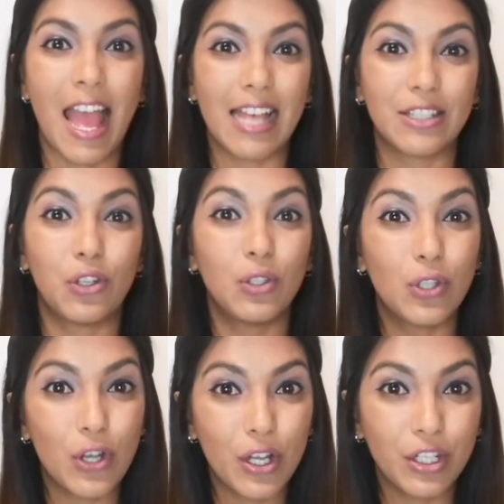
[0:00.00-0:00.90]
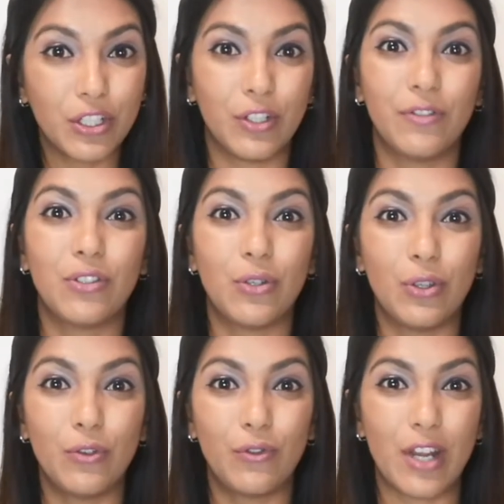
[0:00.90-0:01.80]
as an alternative to
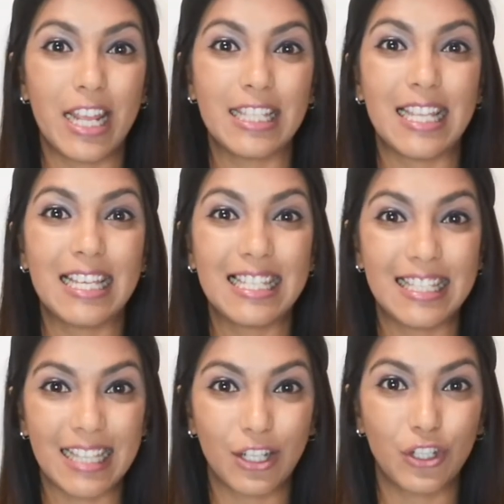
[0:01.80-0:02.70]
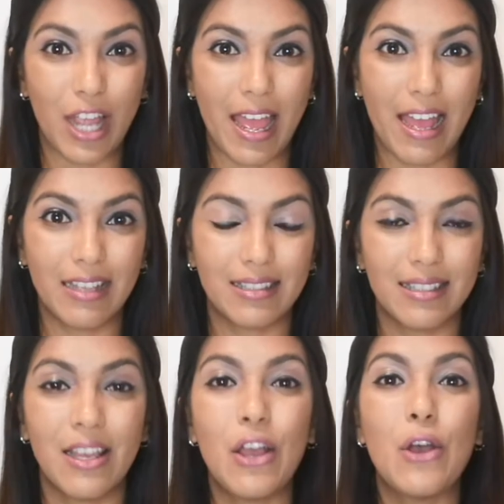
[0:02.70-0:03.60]
the phrase such as.